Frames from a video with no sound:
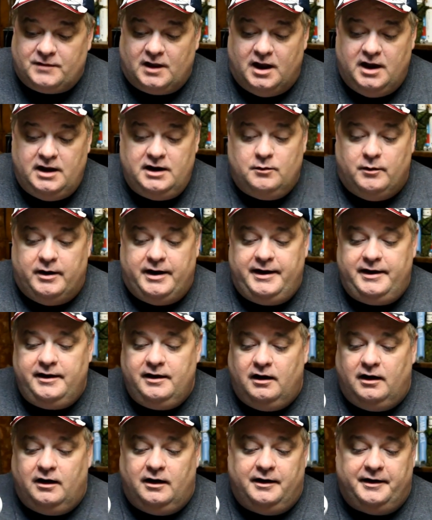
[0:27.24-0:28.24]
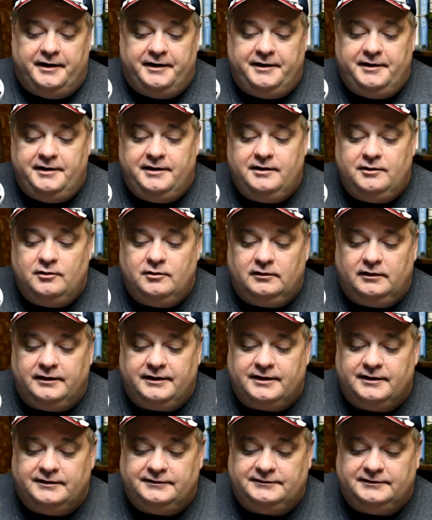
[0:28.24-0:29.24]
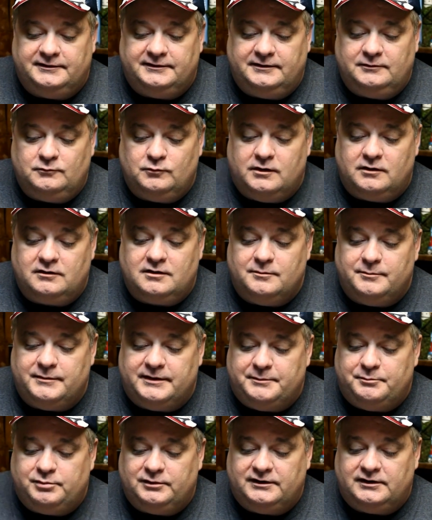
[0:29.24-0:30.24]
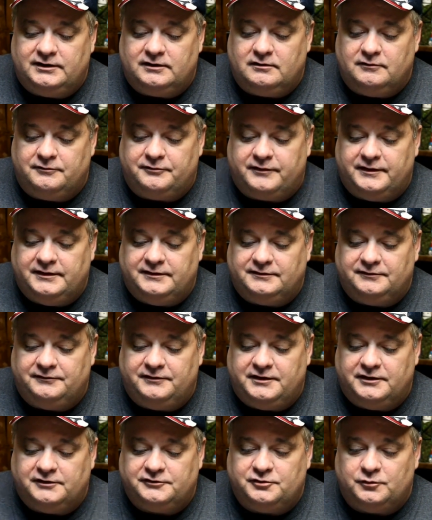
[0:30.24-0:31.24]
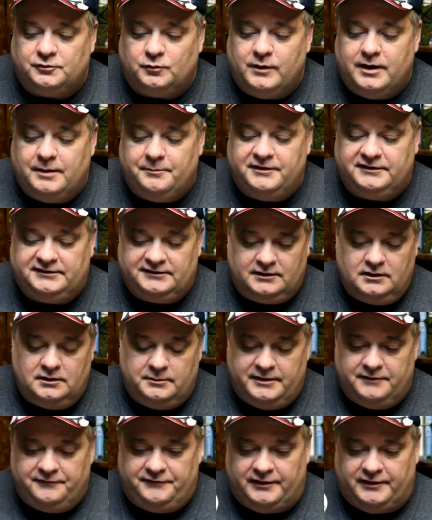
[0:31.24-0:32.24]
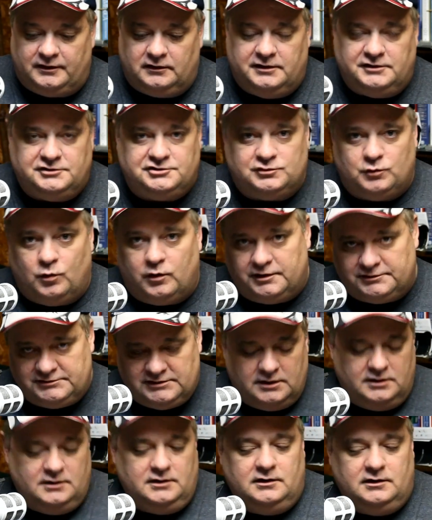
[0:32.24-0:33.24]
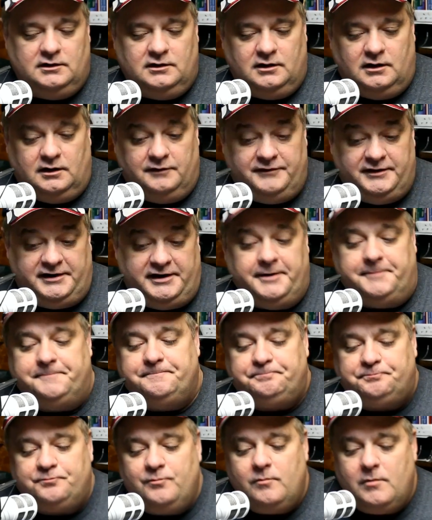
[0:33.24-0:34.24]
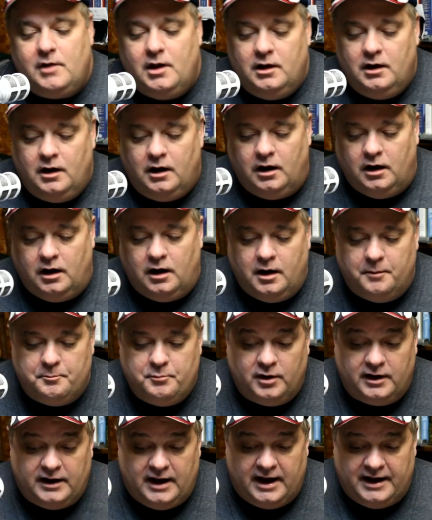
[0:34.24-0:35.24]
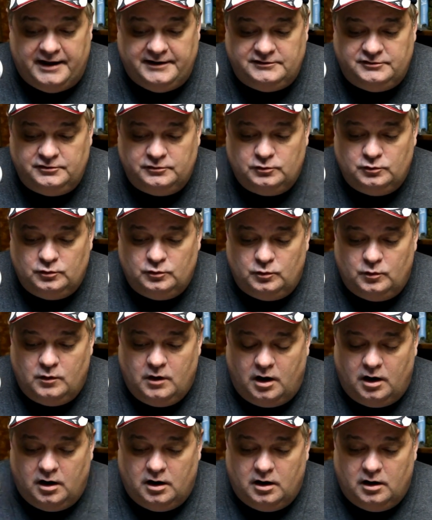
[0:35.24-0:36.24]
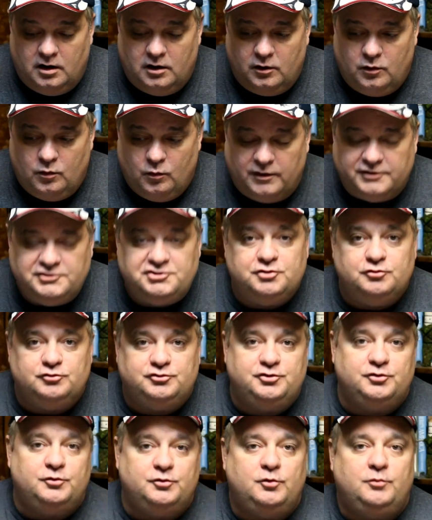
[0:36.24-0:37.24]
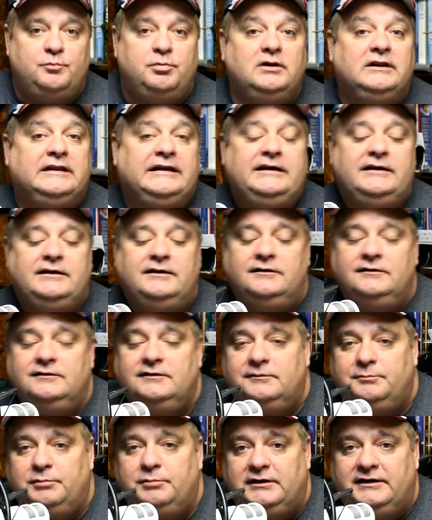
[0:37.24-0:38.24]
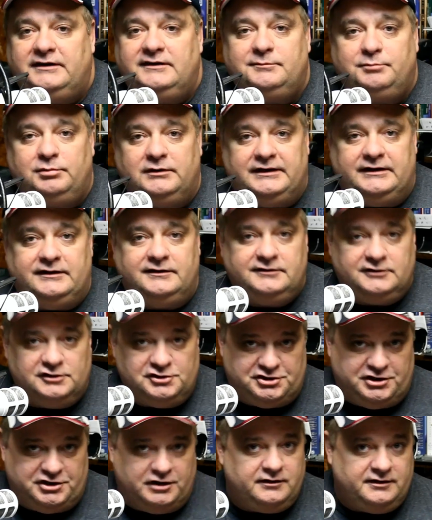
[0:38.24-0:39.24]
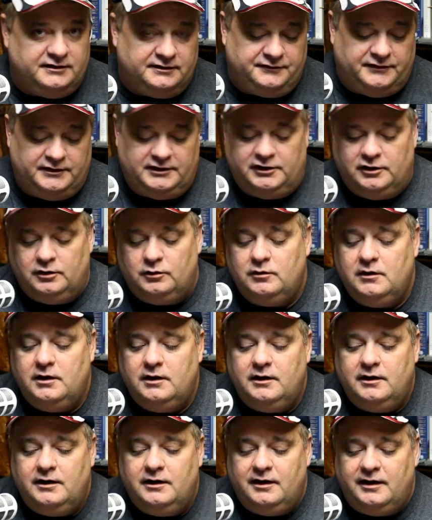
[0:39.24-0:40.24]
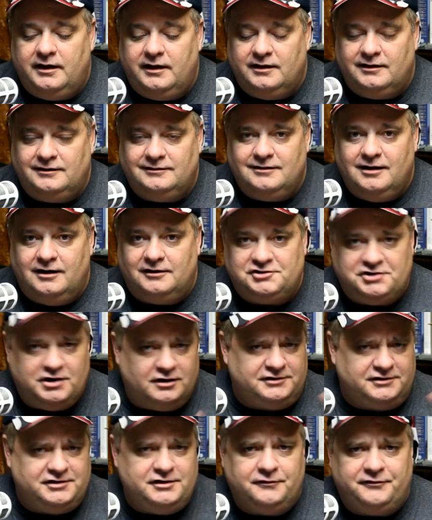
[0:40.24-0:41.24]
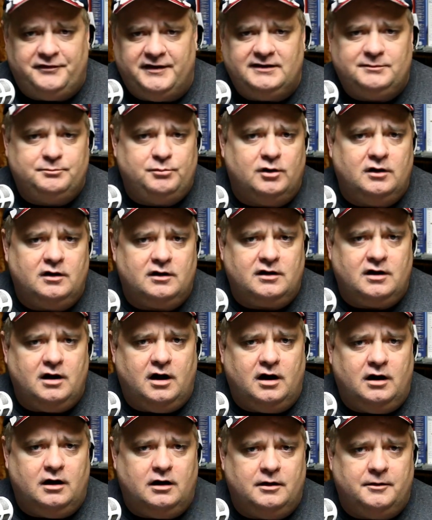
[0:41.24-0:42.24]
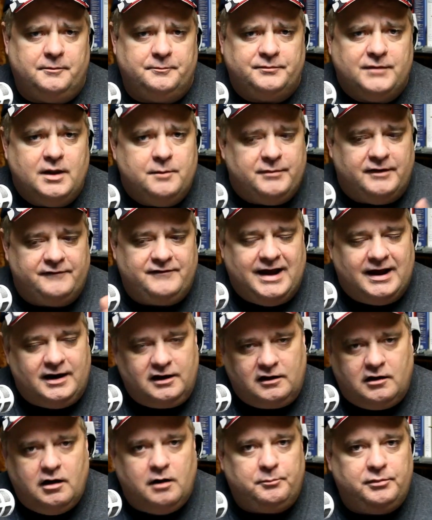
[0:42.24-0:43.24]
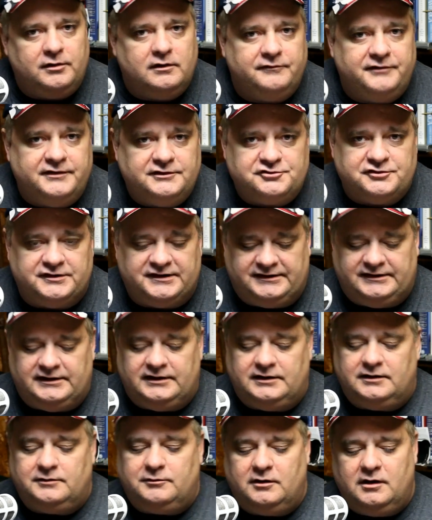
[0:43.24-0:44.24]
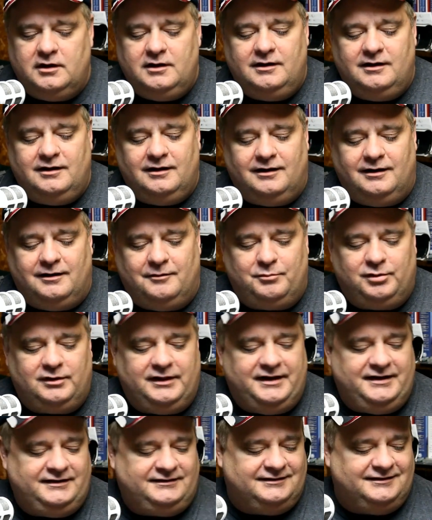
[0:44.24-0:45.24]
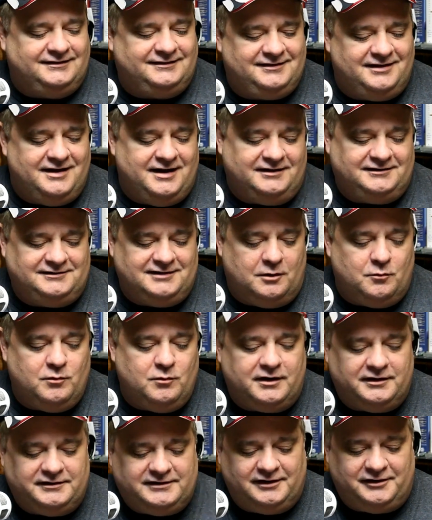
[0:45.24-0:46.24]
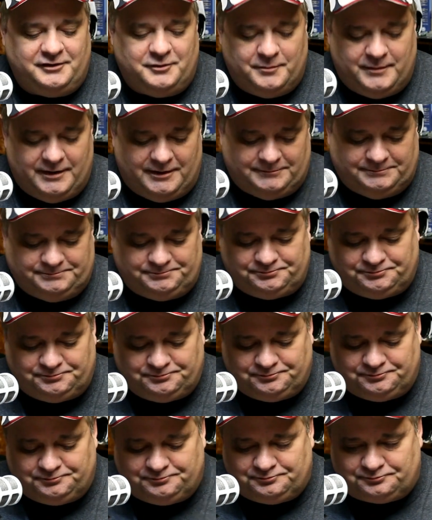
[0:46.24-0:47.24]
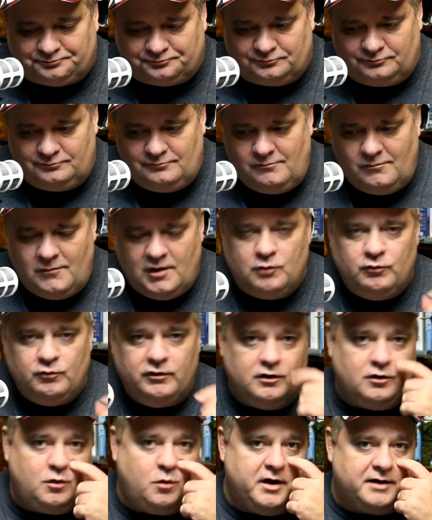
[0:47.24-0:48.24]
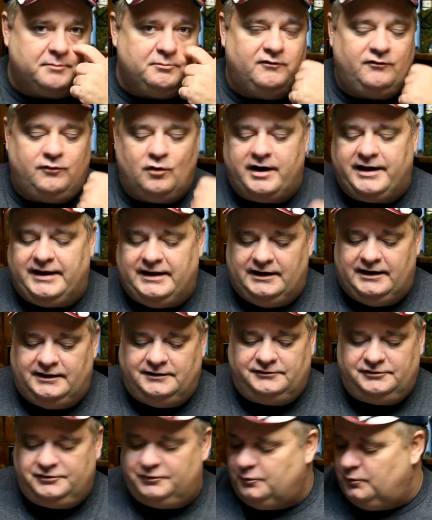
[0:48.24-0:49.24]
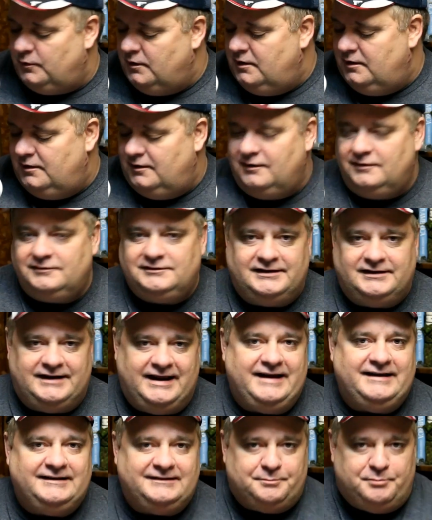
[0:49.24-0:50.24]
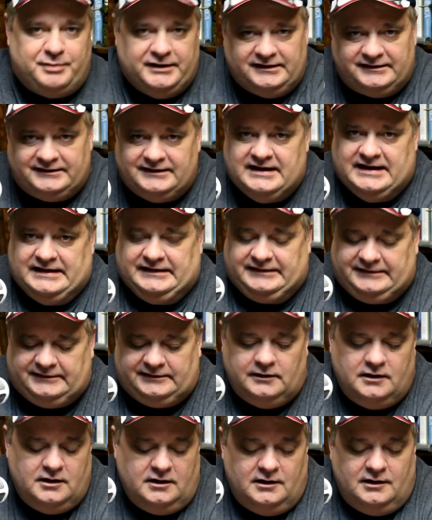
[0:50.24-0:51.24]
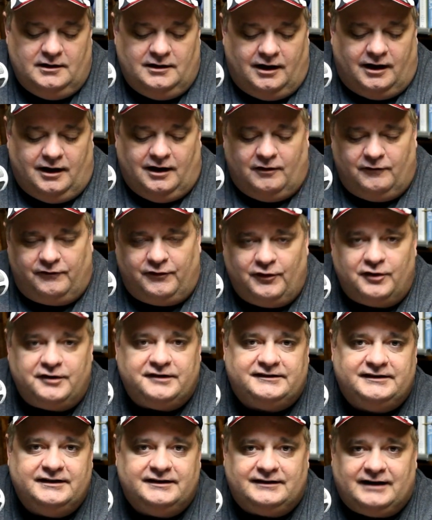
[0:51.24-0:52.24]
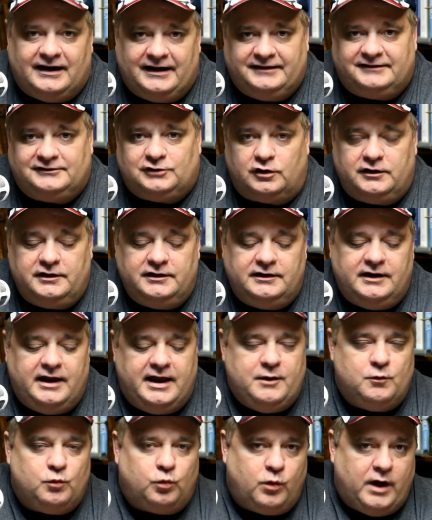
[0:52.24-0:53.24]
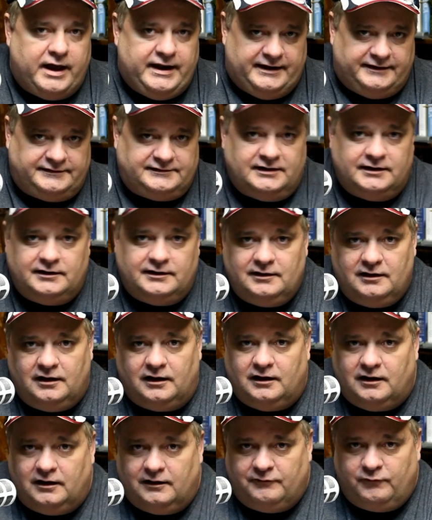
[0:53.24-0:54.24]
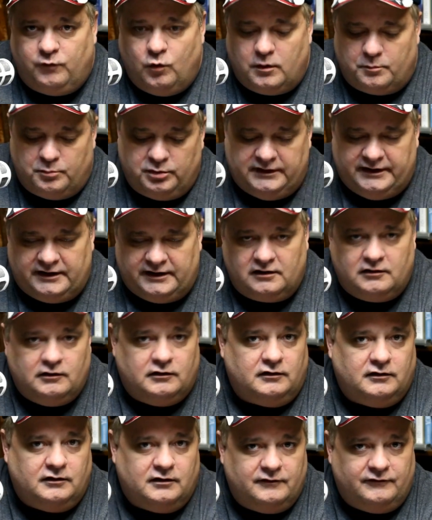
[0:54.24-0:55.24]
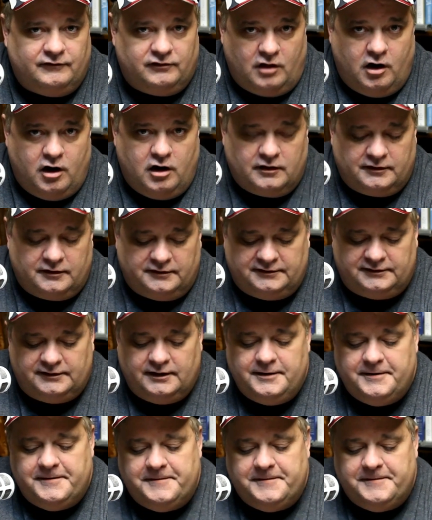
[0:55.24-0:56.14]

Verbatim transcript: Anyway, uh, like I said, welcome my political friends of the interweb. This is going to be a fairly short uh, video, uh, but I do uh, want you to please, please, please share this video and uh, share it to your Facebook. Um, I've got a couple of interesting uh, places that I want to tell you about real quick before I get into today's business. Uh, first is I started a Reddit uh, for political vlogs.